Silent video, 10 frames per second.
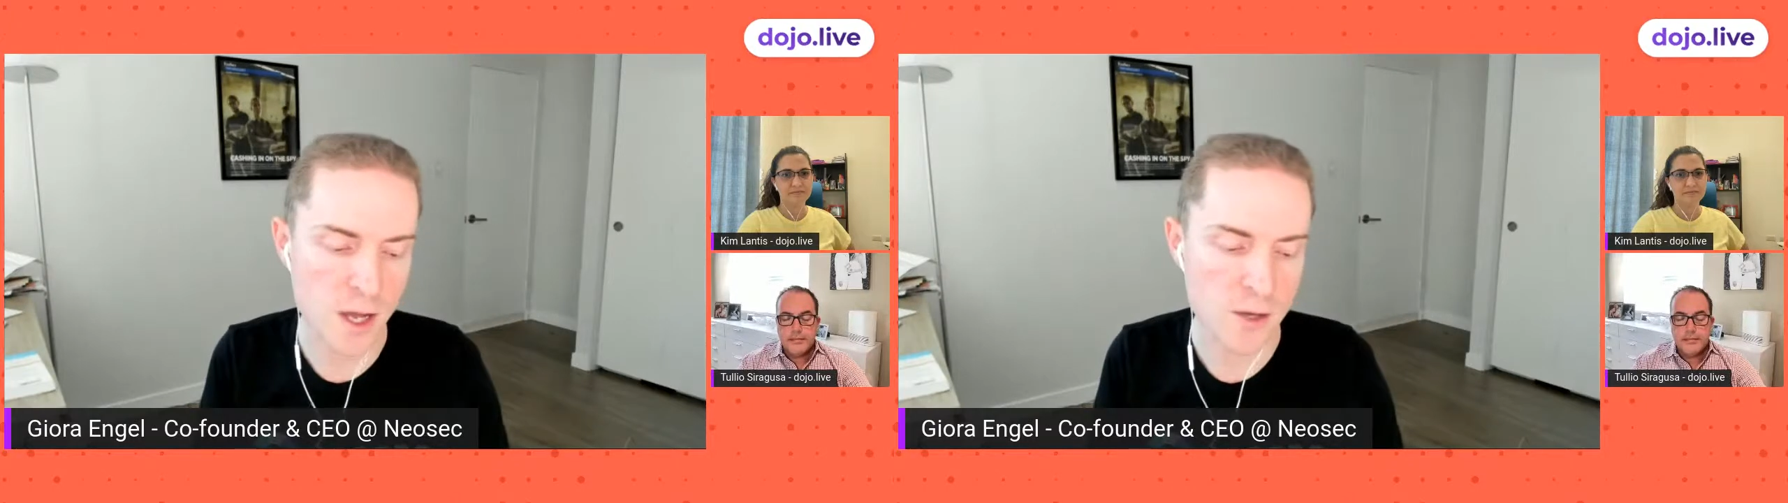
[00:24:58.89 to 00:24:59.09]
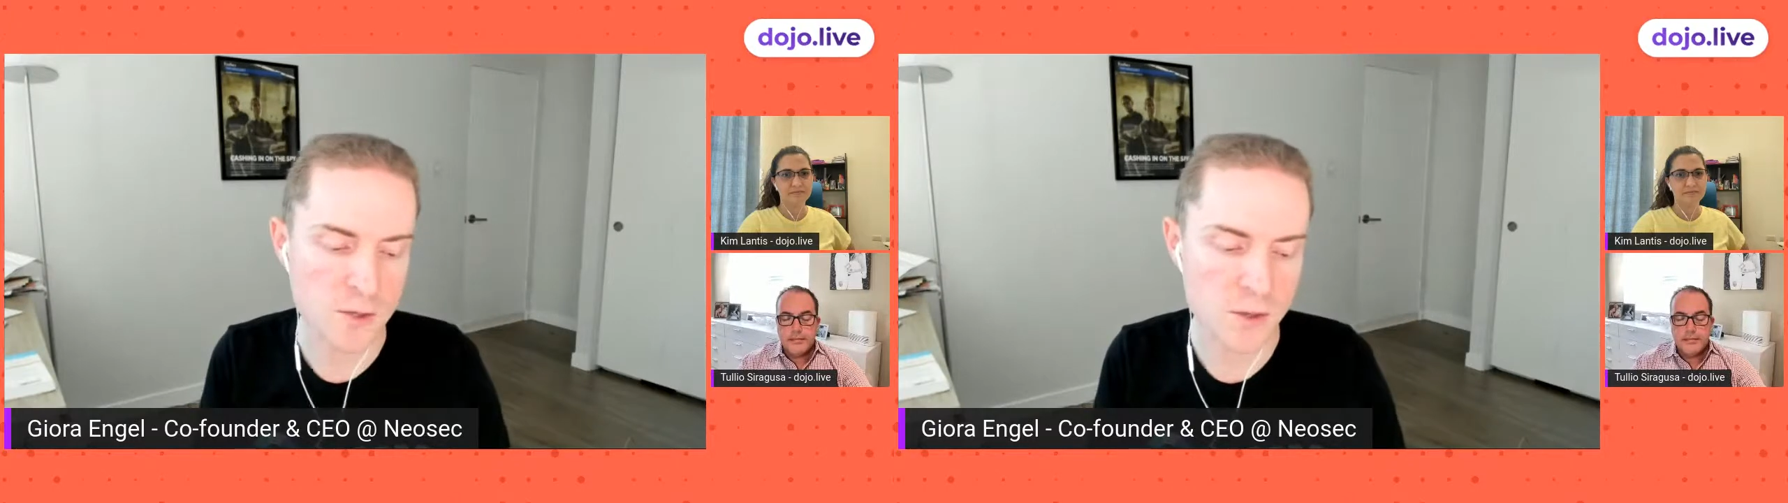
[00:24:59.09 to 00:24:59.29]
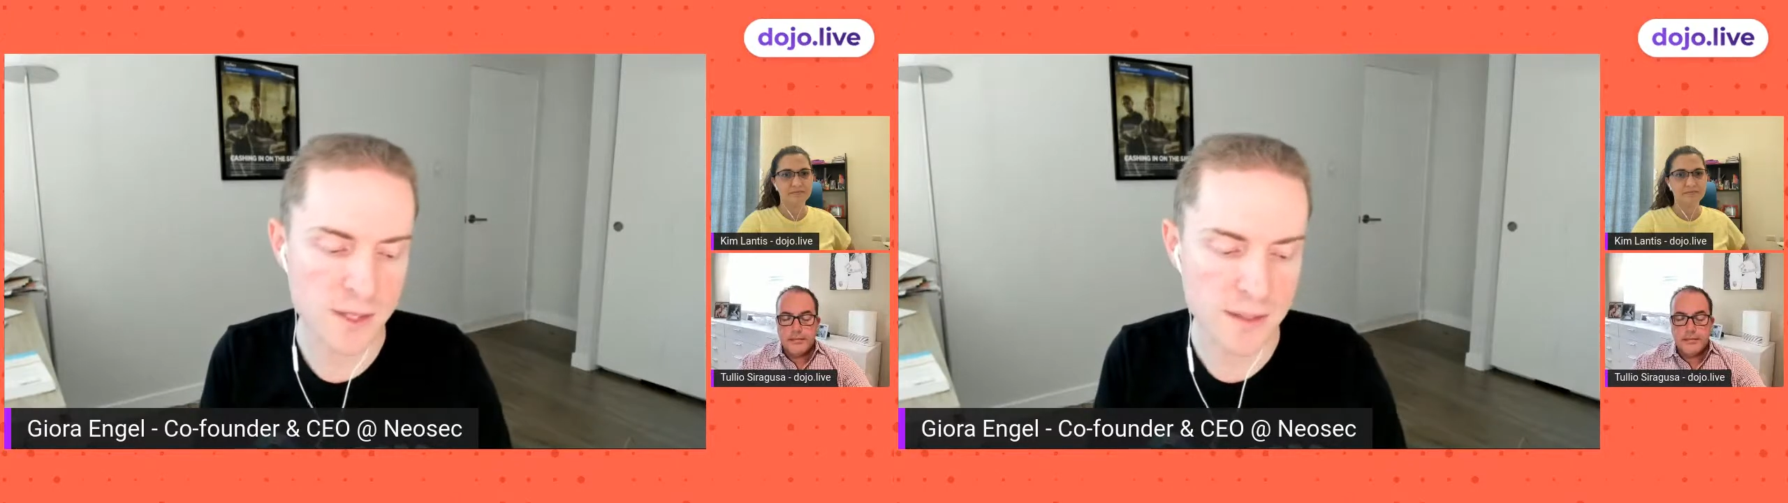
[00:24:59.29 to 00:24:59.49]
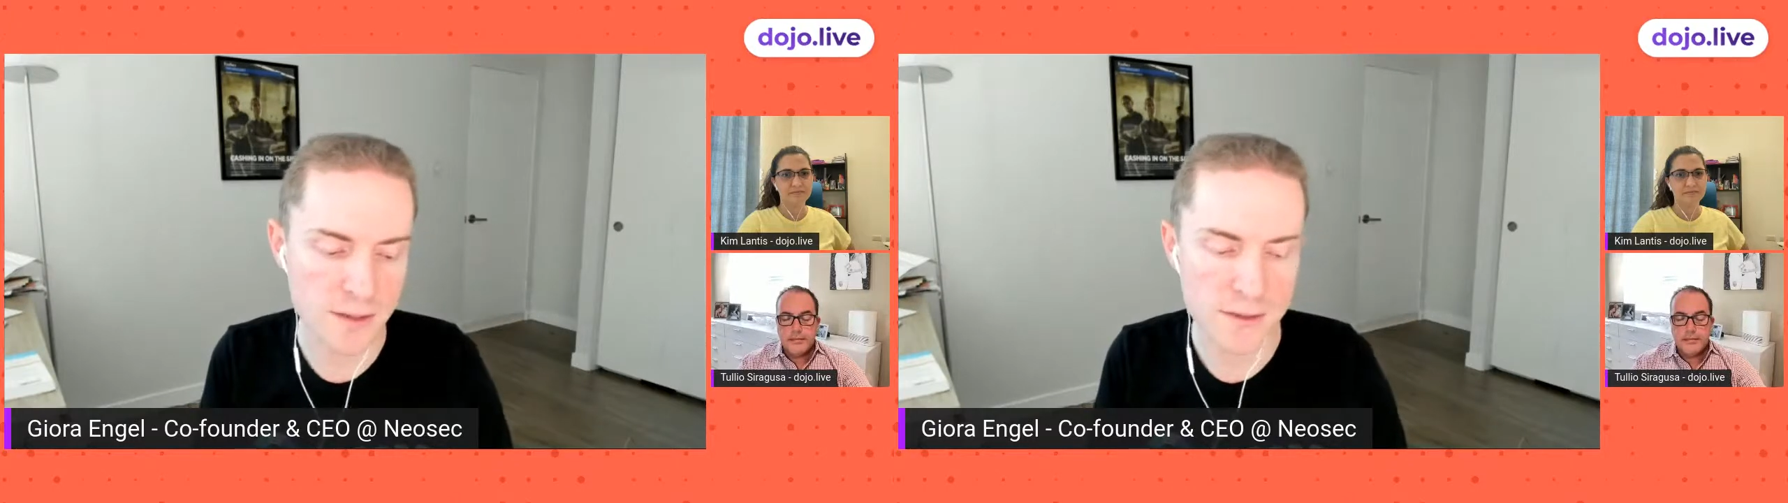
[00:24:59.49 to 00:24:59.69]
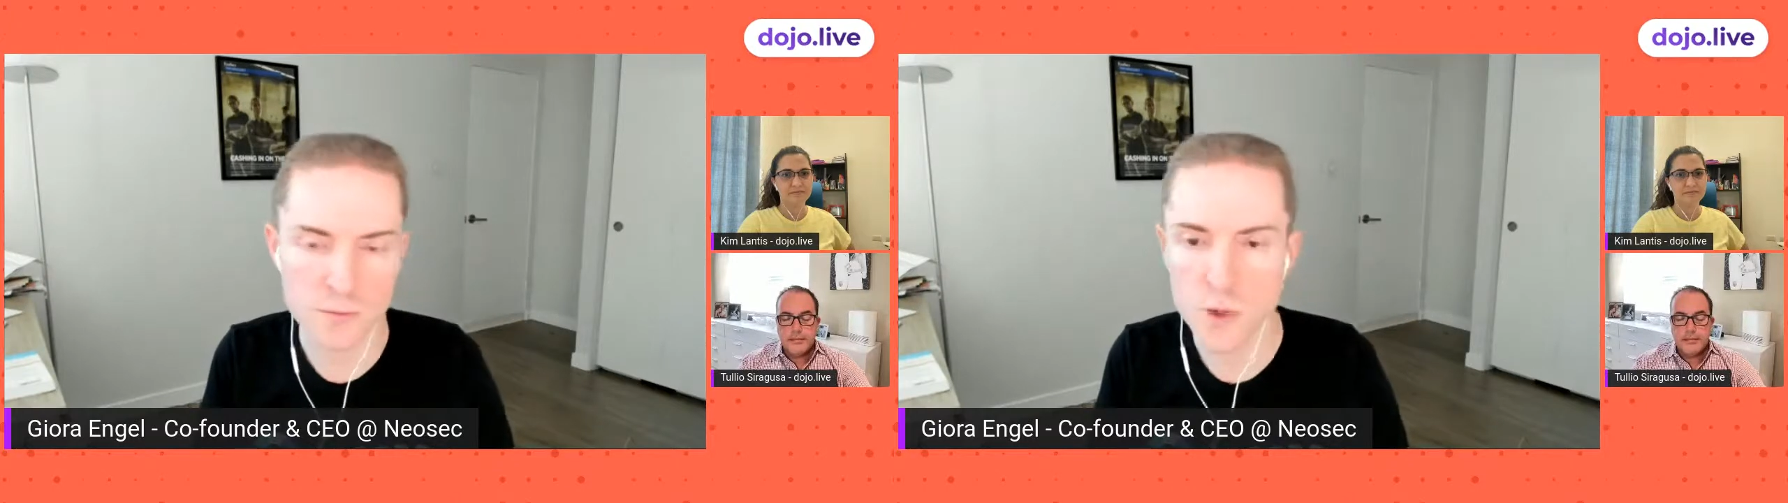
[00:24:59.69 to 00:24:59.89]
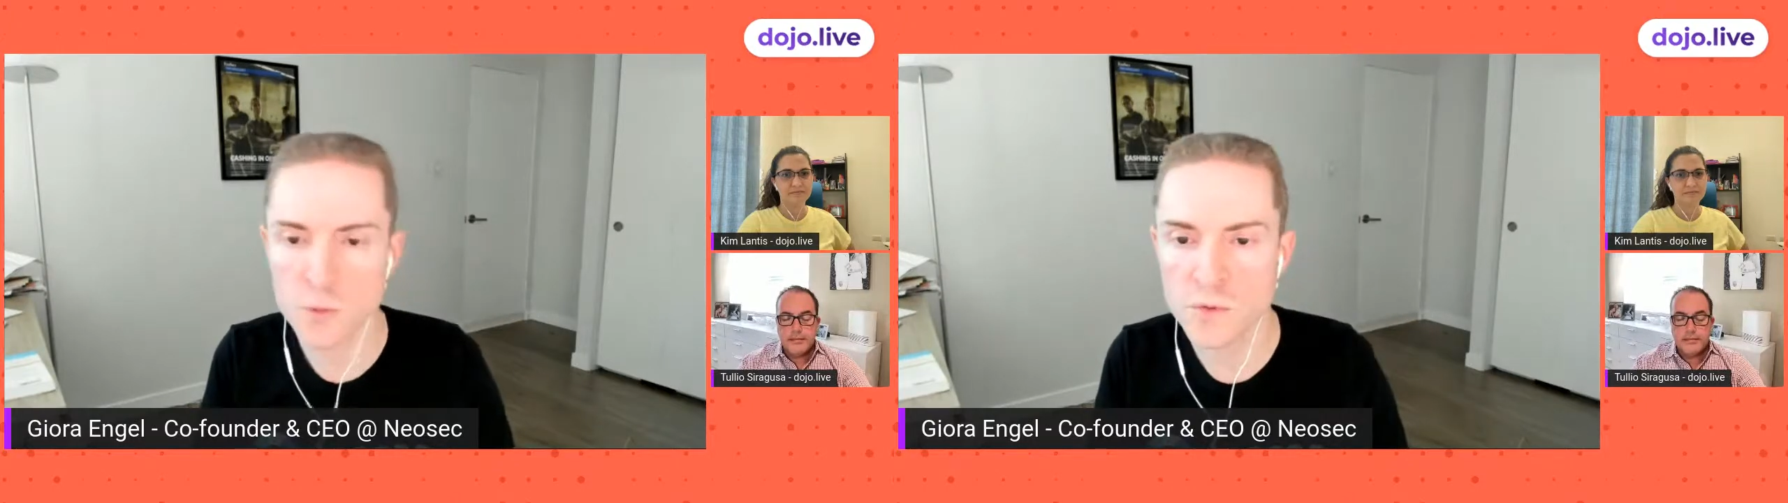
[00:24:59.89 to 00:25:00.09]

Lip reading: I also lead the fraud